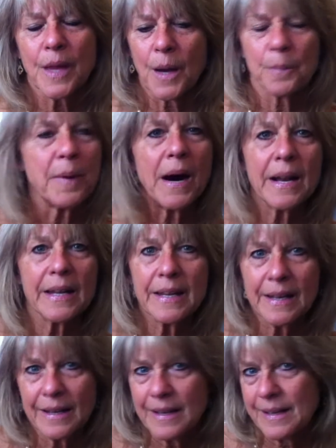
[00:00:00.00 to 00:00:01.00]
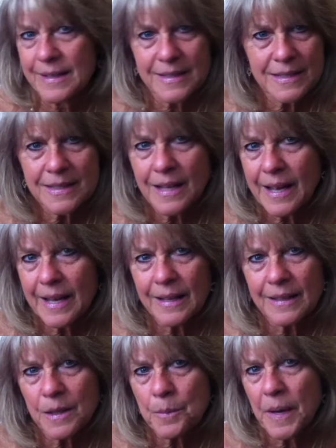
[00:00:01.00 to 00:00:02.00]
a body is
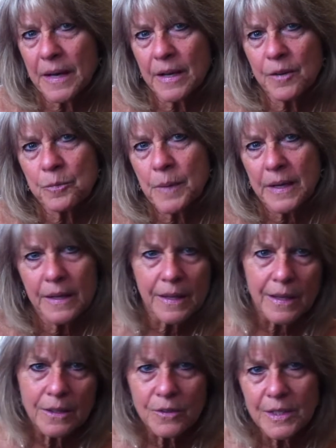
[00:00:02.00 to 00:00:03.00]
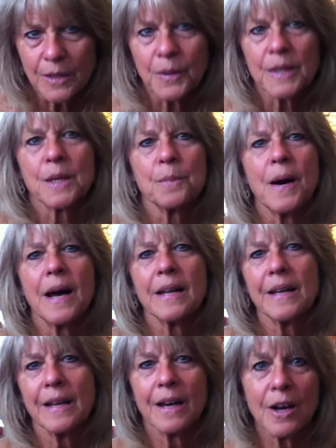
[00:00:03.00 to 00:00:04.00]
like the body of money that you deal with, the
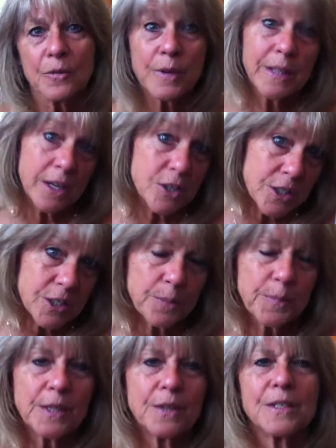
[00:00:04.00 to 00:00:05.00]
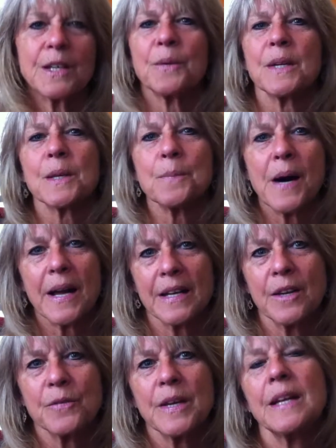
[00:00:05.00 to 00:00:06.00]
body of relationship that you deal with, the
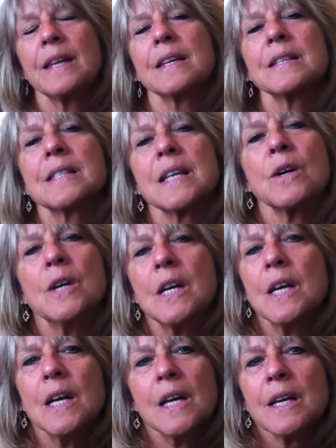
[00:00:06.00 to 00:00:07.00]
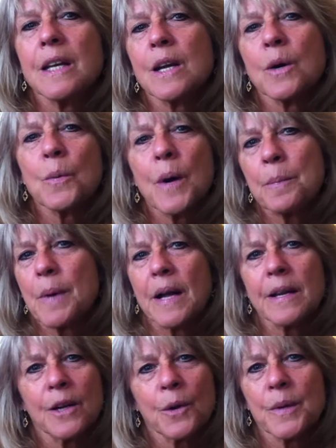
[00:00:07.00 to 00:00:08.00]
body of anything. So, you know, what
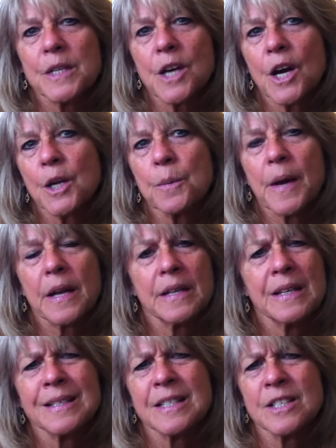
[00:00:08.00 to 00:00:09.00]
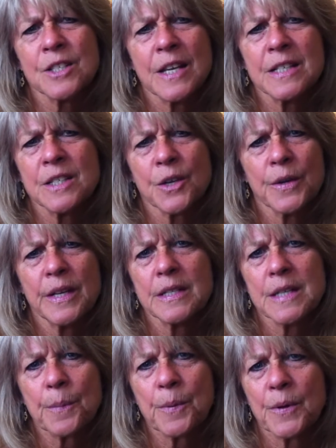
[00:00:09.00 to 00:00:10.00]
body are we talking about, and is there any
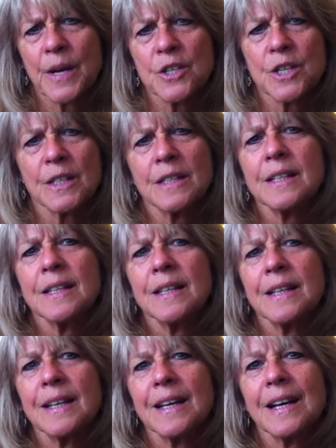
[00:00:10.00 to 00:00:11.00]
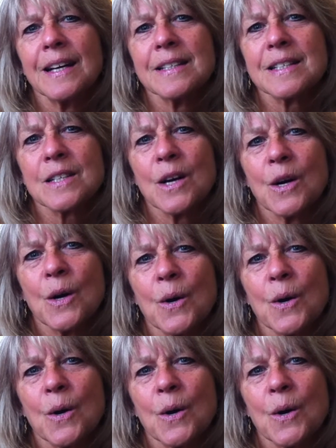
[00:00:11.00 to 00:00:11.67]
separation? And so,